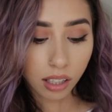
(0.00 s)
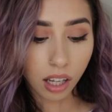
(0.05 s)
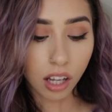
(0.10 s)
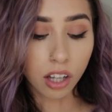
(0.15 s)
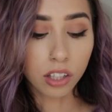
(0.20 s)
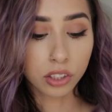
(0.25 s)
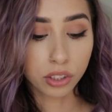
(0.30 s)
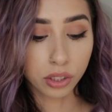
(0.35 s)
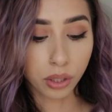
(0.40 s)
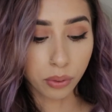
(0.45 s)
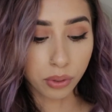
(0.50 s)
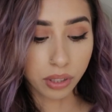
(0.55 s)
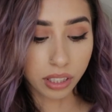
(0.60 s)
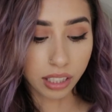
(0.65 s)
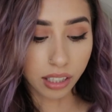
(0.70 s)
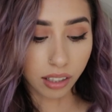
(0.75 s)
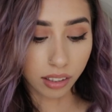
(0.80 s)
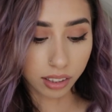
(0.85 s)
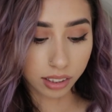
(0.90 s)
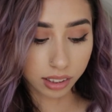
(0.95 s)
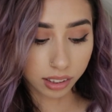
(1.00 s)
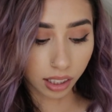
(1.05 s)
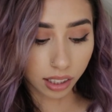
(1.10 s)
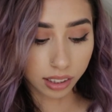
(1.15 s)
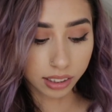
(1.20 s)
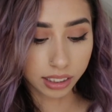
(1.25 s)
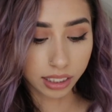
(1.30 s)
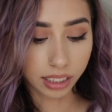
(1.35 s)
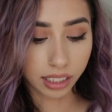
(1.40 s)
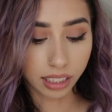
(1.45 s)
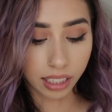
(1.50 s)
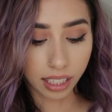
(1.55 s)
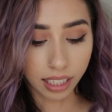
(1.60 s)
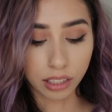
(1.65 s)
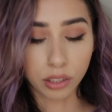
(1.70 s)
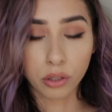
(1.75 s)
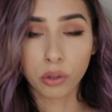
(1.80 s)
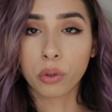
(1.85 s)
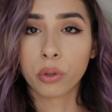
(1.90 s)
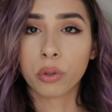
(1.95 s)
Also, the Anastasia
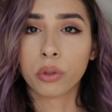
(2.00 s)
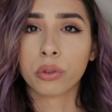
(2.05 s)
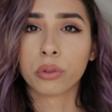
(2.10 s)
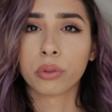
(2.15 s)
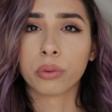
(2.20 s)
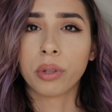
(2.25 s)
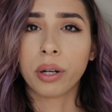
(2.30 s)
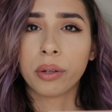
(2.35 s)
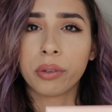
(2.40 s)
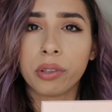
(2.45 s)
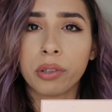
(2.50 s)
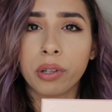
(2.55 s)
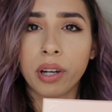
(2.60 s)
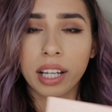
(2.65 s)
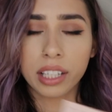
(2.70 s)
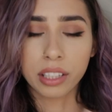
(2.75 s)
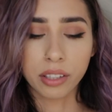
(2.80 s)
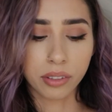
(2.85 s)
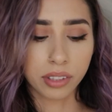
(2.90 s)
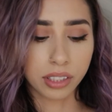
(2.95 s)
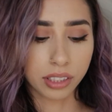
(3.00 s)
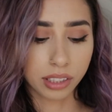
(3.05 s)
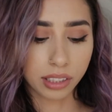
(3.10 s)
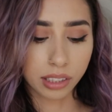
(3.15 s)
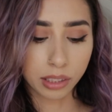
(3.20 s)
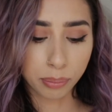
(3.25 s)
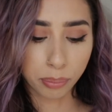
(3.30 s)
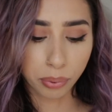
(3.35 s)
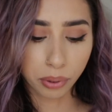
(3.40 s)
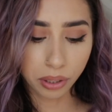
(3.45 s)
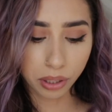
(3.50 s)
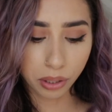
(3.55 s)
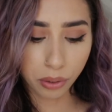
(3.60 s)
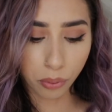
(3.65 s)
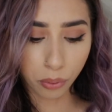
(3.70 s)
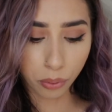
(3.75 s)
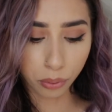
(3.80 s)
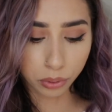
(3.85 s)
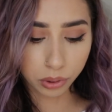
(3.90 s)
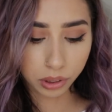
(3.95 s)
and Nicole Guerrero. I know this is pretty
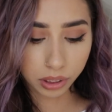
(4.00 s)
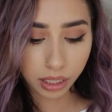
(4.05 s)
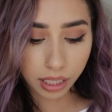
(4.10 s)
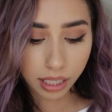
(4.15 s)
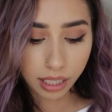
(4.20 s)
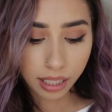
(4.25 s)
old,